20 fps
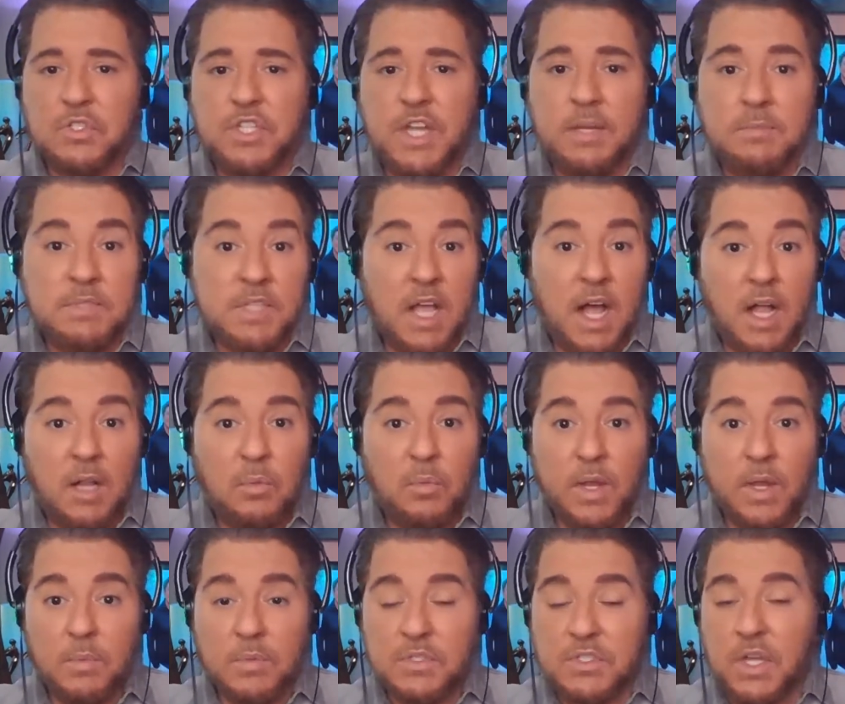James
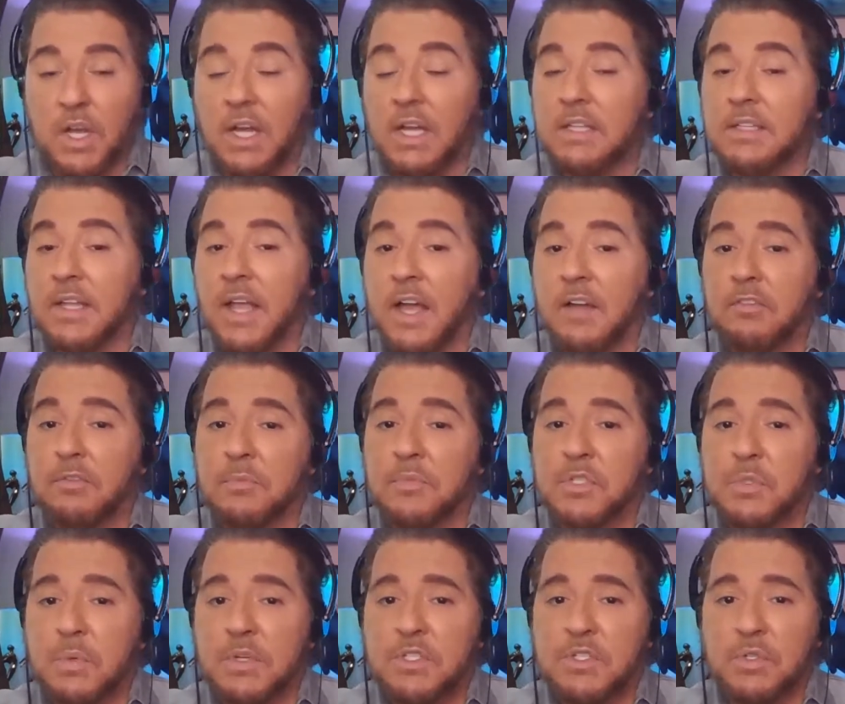Galway was on live from
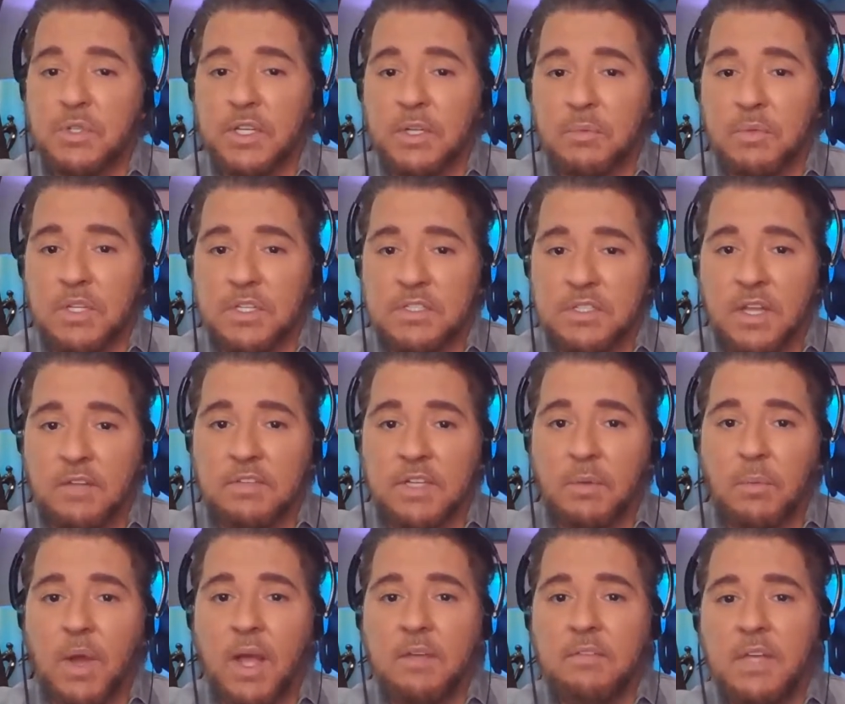Switzerland with his
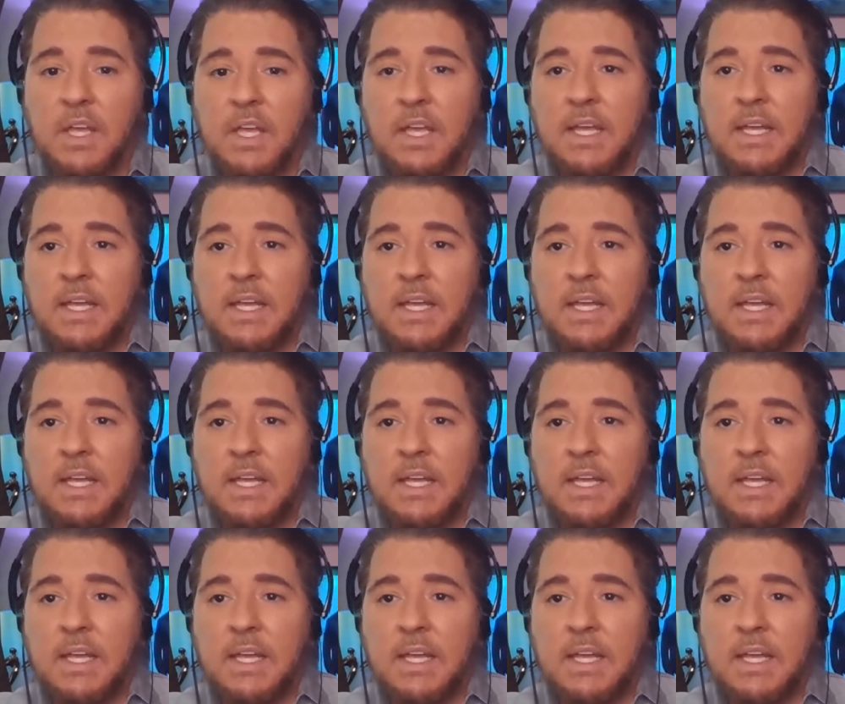lovely wife,